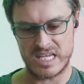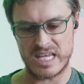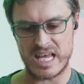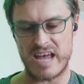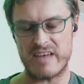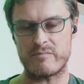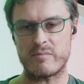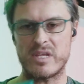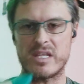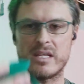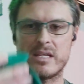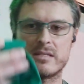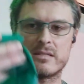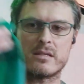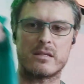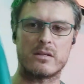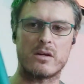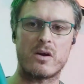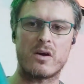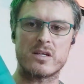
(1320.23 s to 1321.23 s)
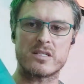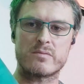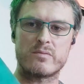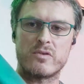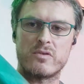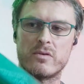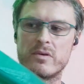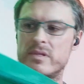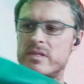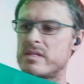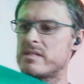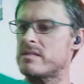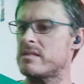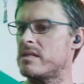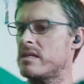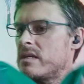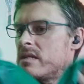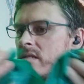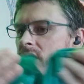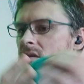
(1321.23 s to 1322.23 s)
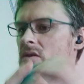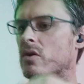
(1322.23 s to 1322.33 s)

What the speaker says: gave me this at the hospital, and this thing is